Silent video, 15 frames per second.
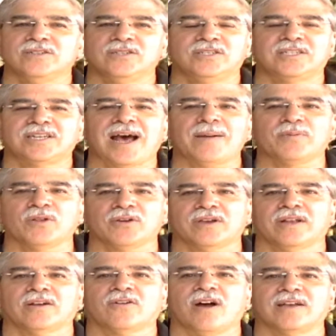Stop
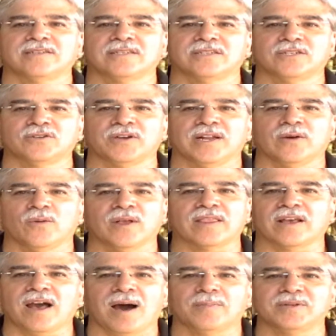looking across the street at what
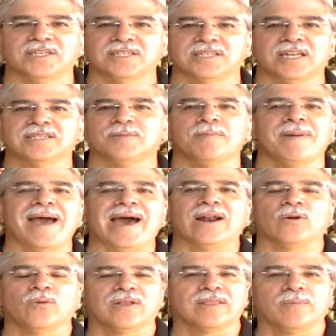the competition. It doesn't
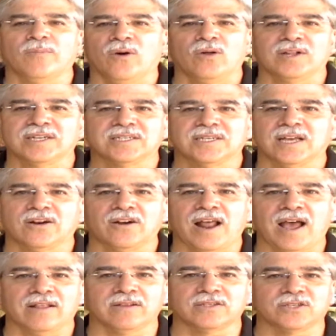matter what the bowling center
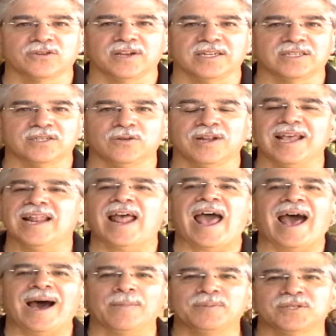down the street is doing. It
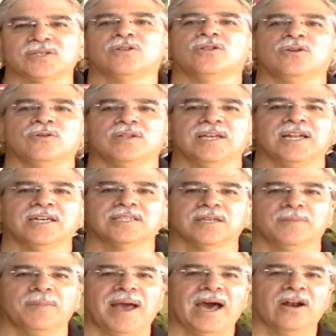absolutely
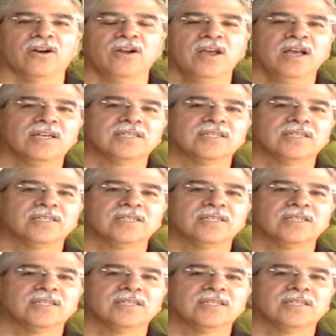doesn't matter.